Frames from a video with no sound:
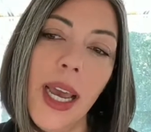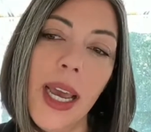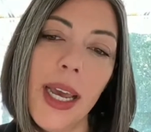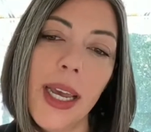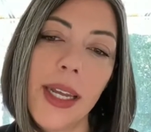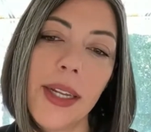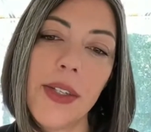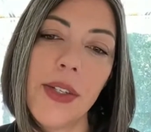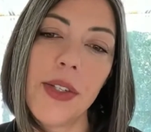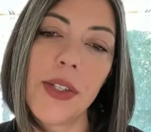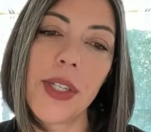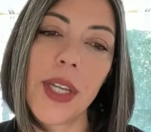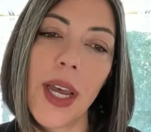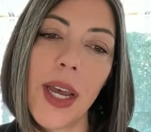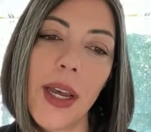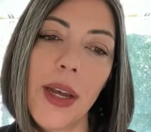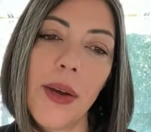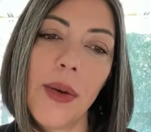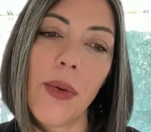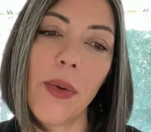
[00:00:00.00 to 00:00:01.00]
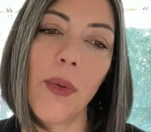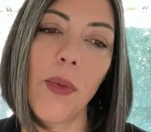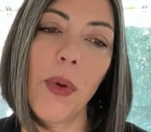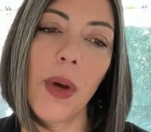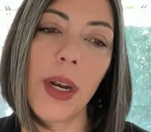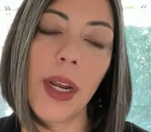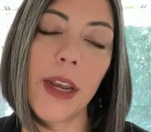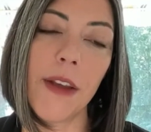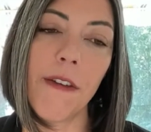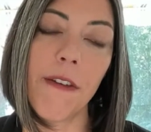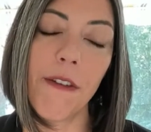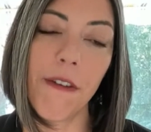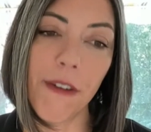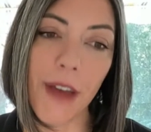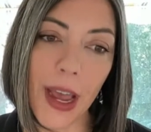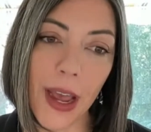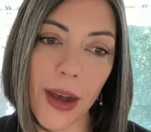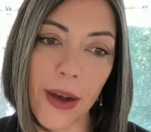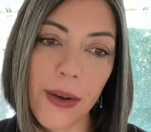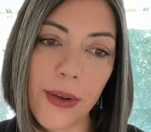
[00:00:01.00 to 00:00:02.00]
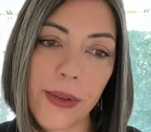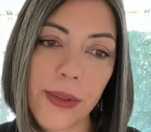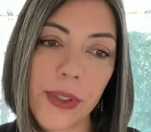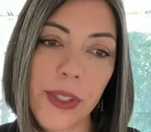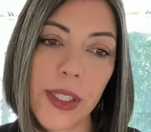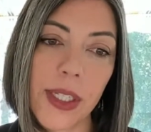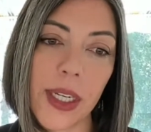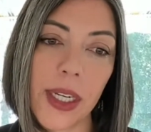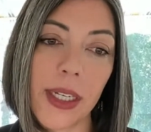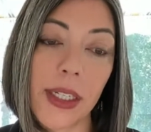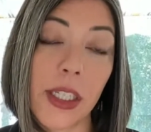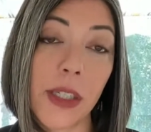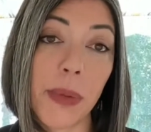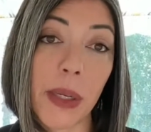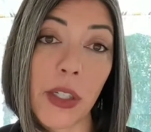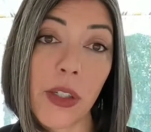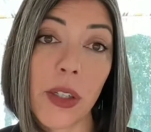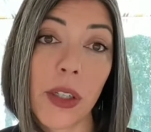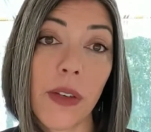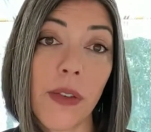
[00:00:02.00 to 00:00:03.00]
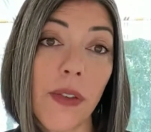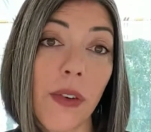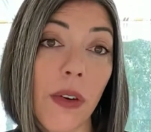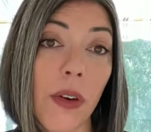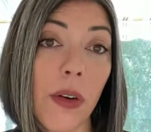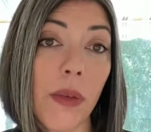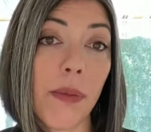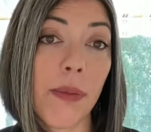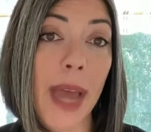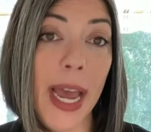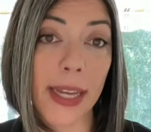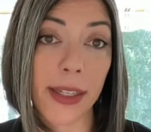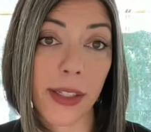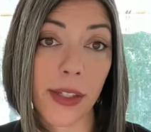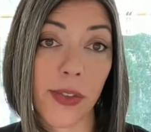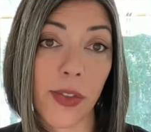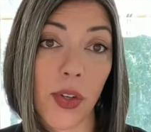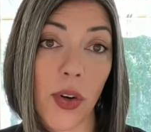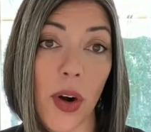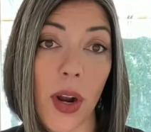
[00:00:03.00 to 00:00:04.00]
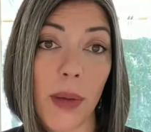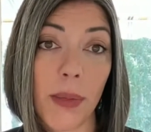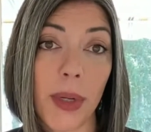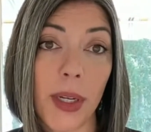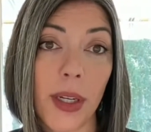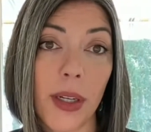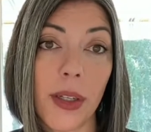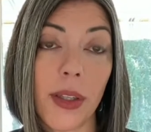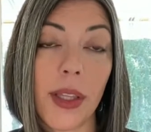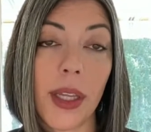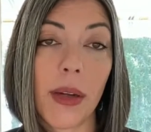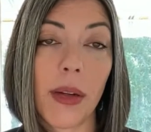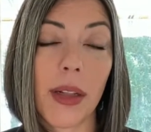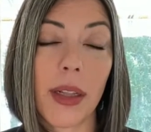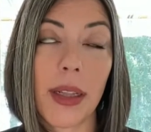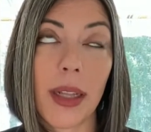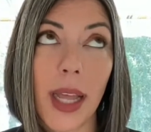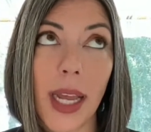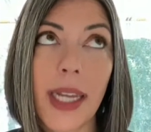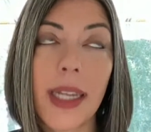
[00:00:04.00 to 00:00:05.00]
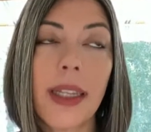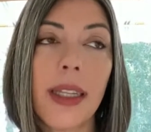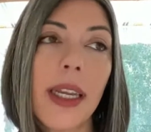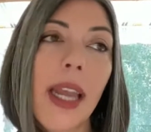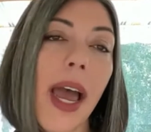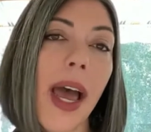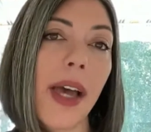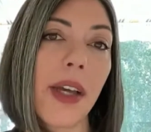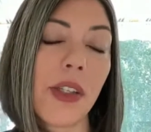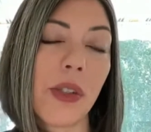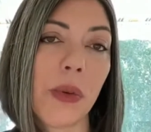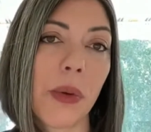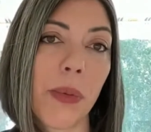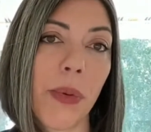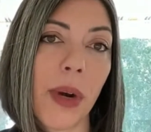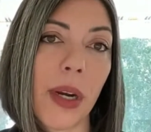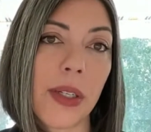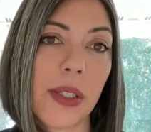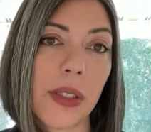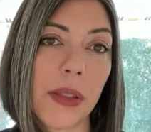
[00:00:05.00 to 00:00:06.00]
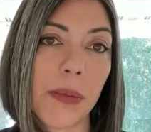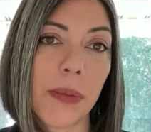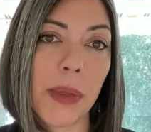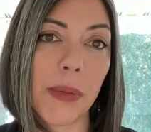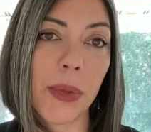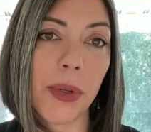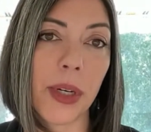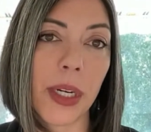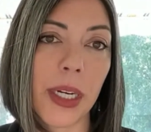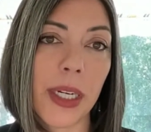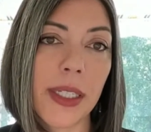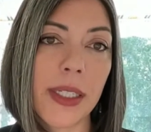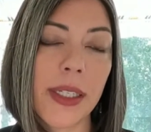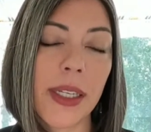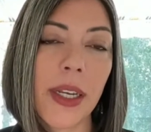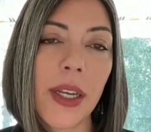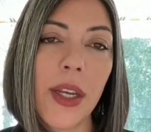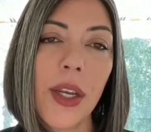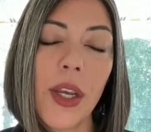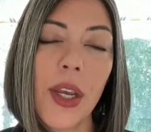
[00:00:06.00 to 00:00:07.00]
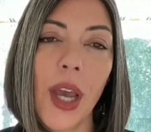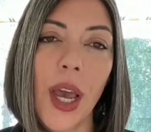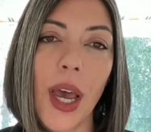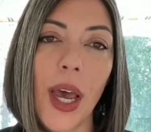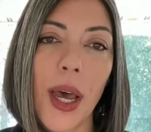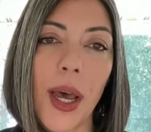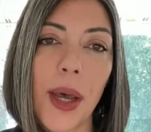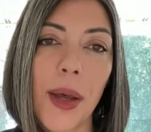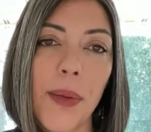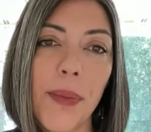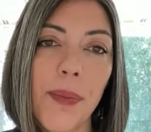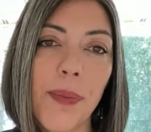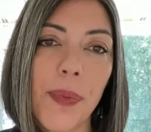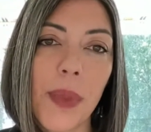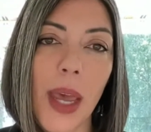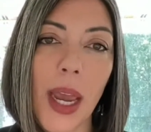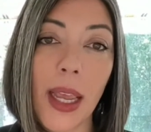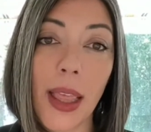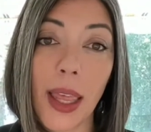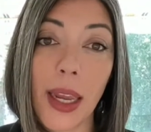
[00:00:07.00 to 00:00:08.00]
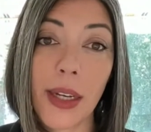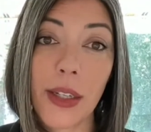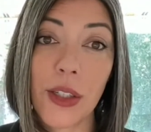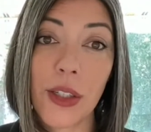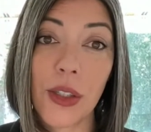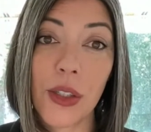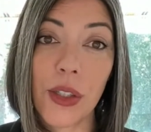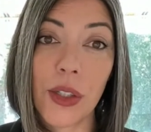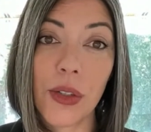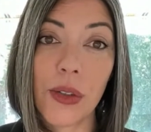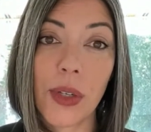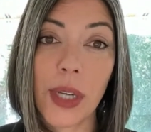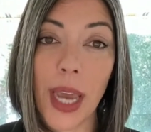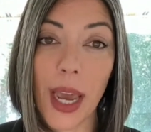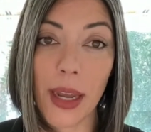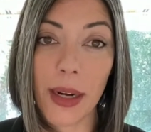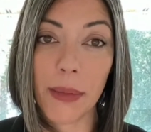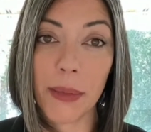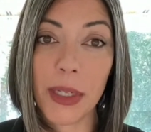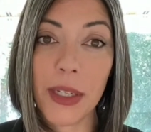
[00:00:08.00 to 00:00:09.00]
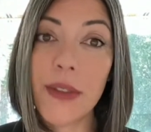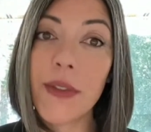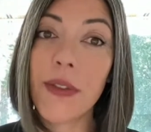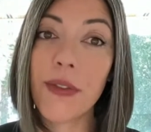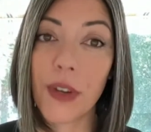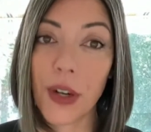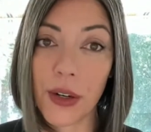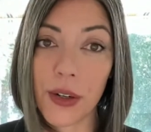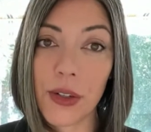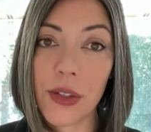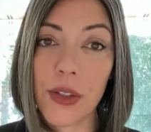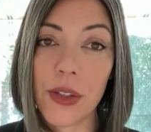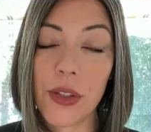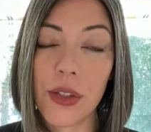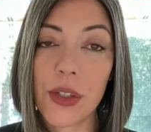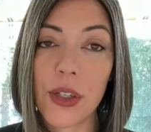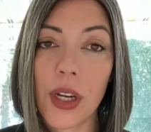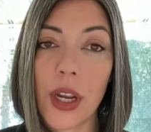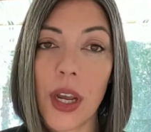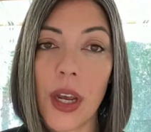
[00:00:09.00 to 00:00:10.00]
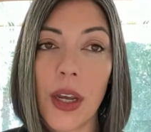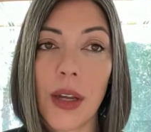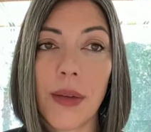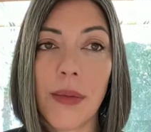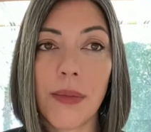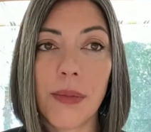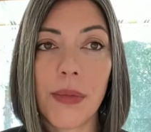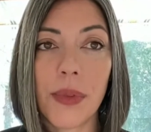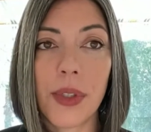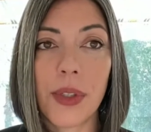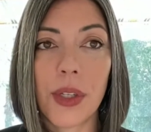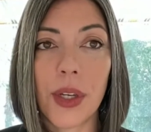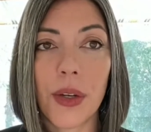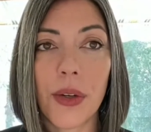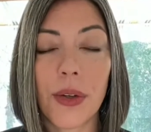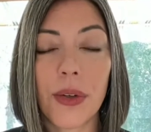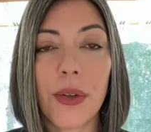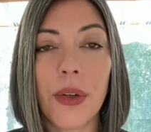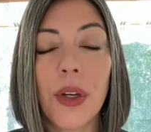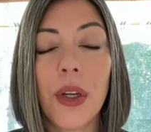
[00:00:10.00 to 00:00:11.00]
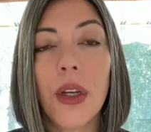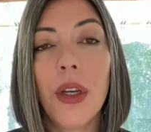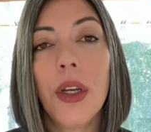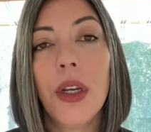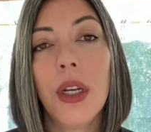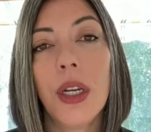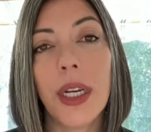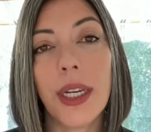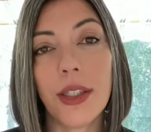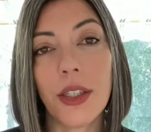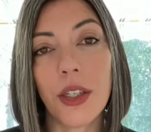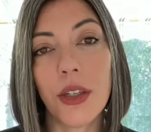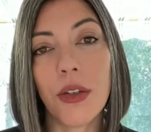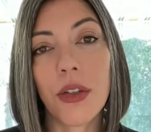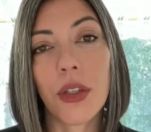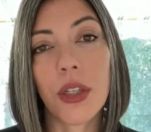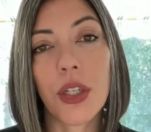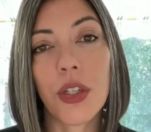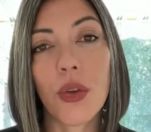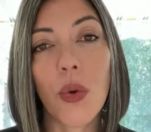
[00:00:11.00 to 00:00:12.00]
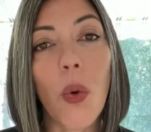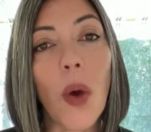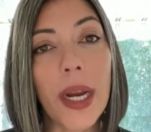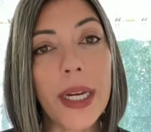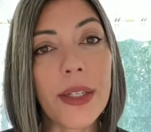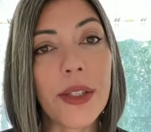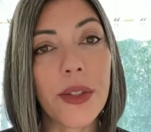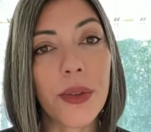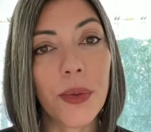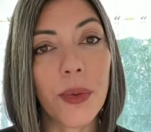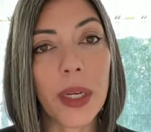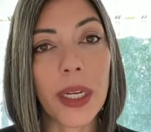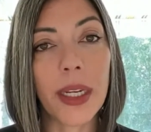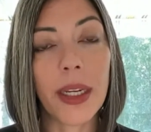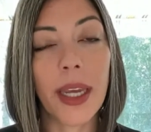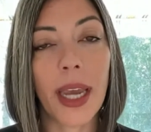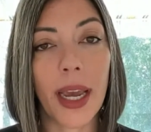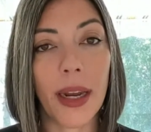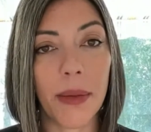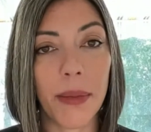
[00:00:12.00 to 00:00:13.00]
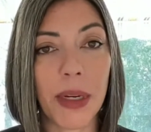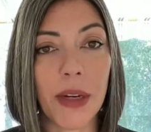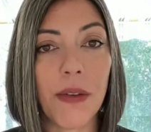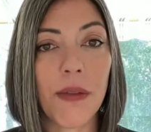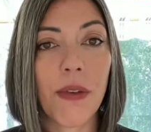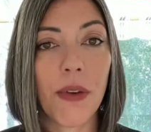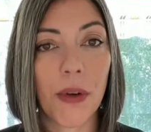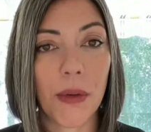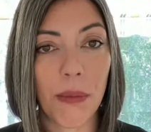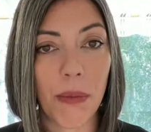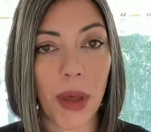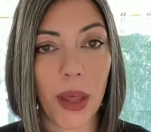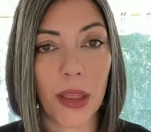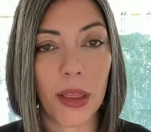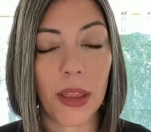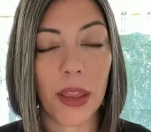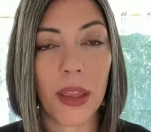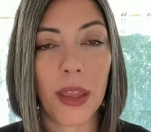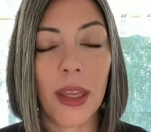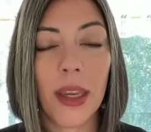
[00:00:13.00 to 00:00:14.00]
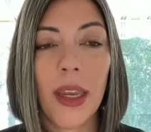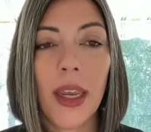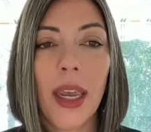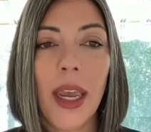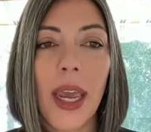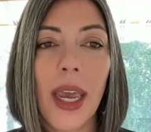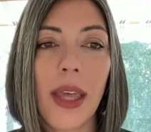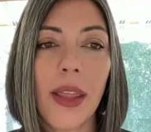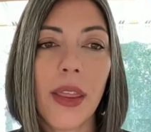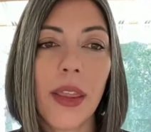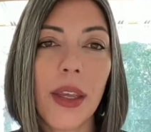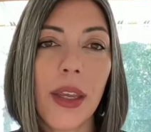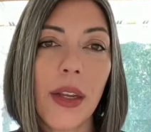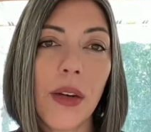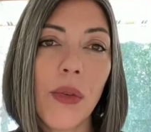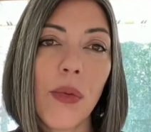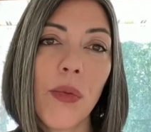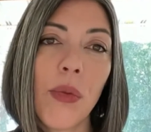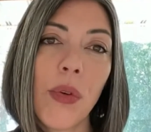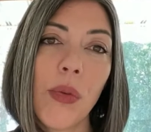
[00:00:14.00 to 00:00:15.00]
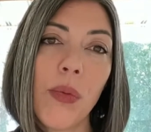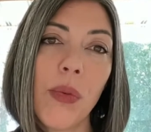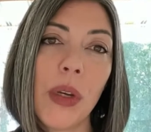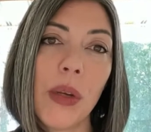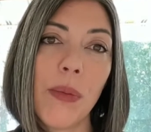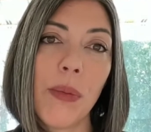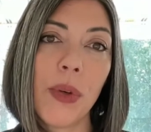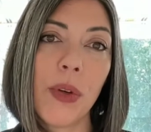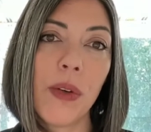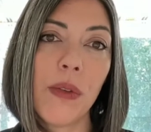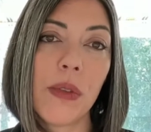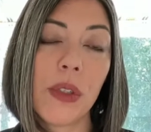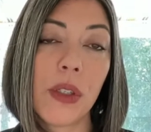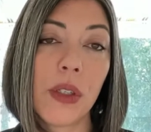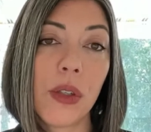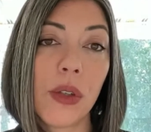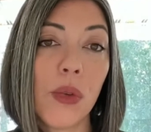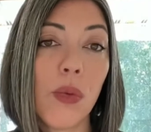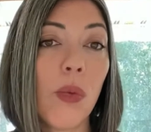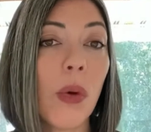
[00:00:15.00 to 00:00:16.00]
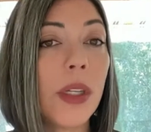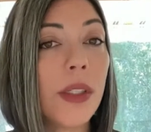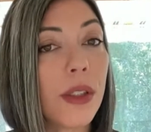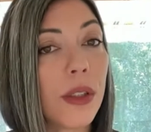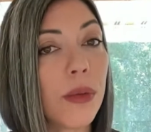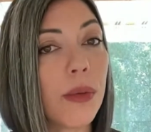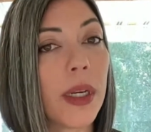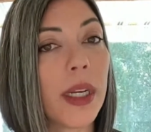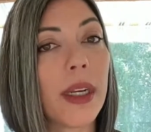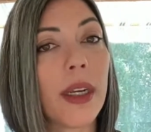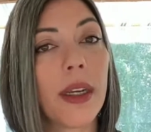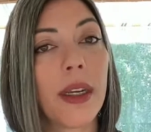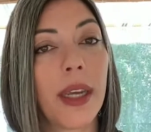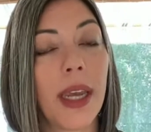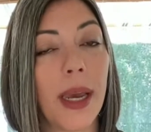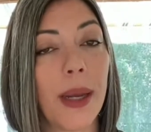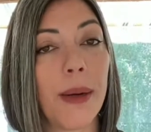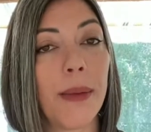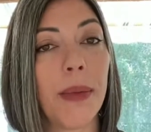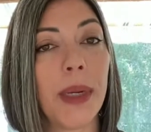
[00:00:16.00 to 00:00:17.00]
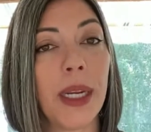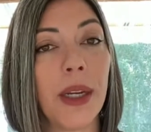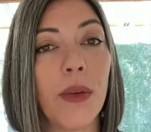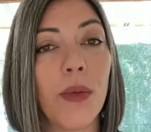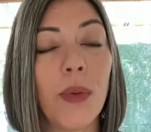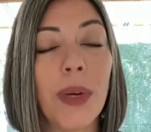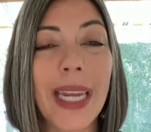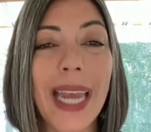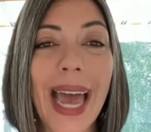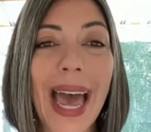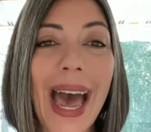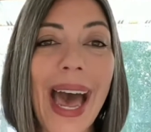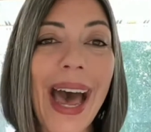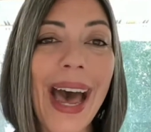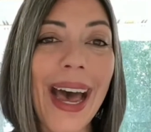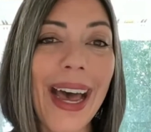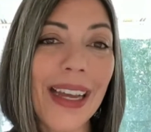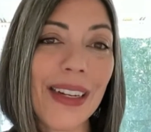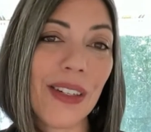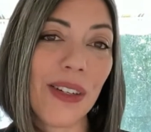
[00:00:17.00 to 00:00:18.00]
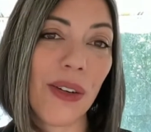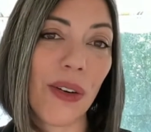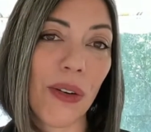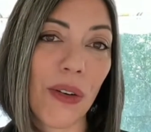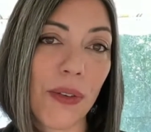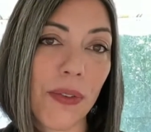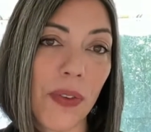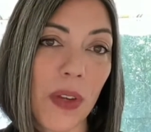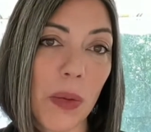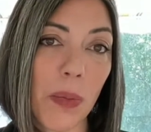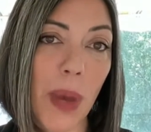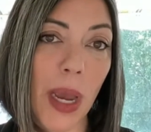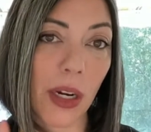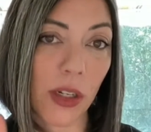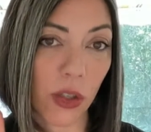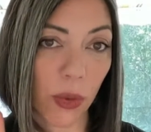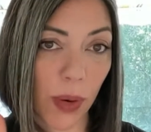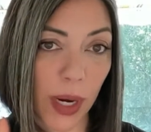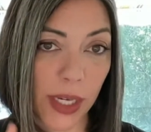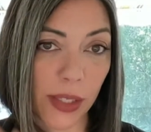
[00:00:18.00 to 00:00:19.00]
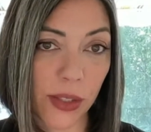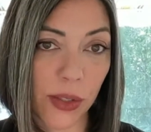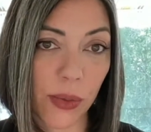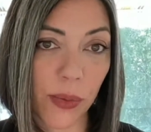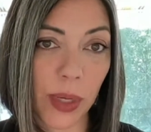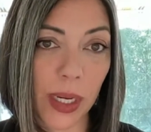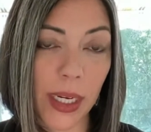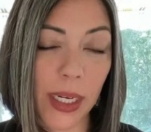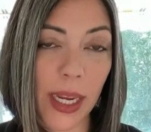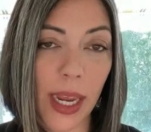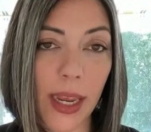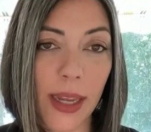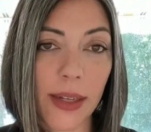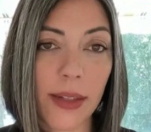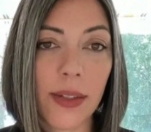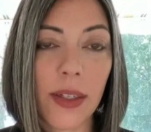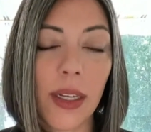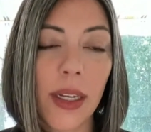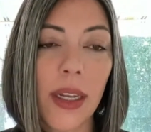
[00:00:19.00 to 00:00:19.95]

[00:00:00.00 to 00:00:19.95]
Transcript: And what I found, especially for massive trauma that likely has repressed memories, I like to do ketamine first. So it's usually twice a week ketamine for a month. And then when we move to once a week ketamine, we add neurofeedback twice a week in.